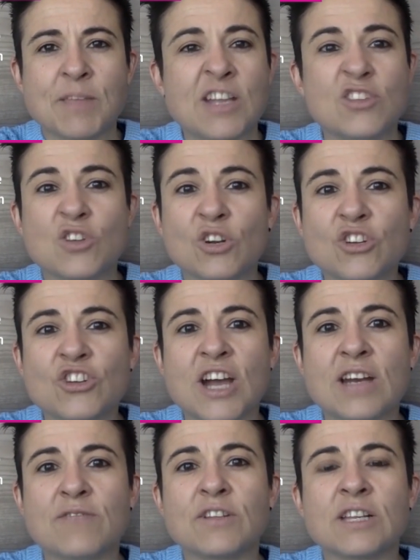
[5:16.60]
It's not a
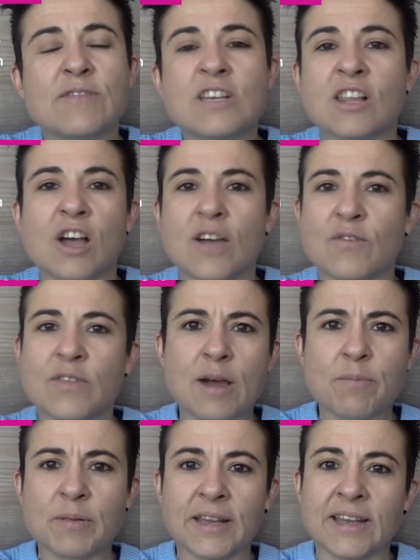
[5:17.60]
charter for living life
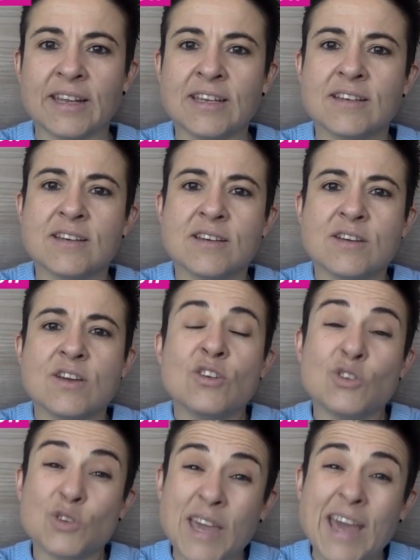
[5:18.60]
without planning.
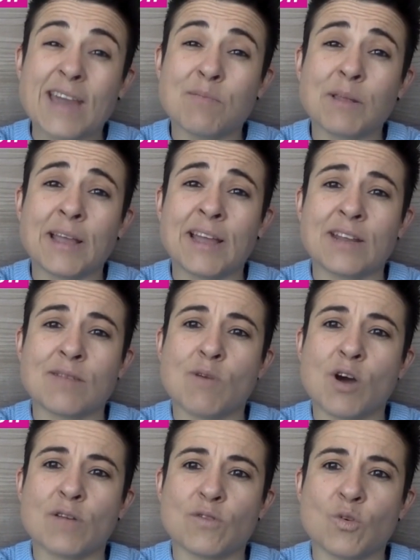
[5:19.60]
You can plan in a
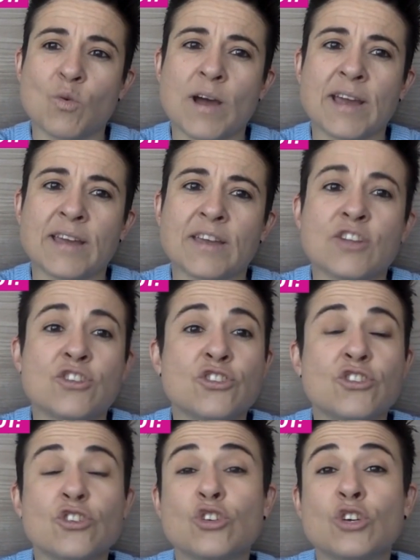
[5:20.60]
mindful way,
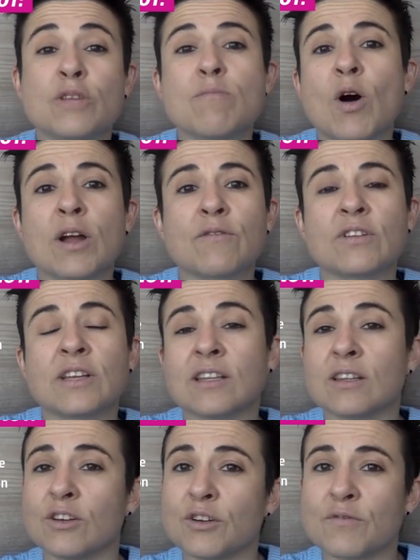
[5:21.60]
just as you can
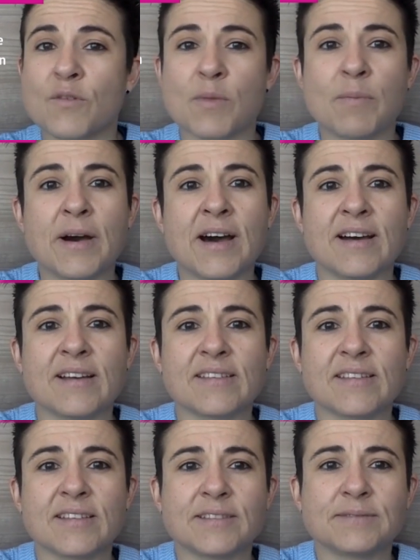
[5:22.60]
mindfully learn from the
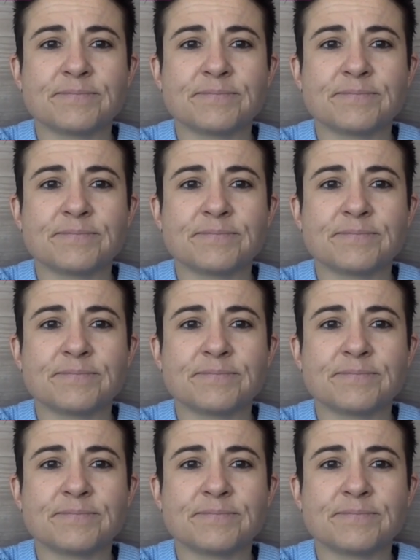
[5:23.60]
past.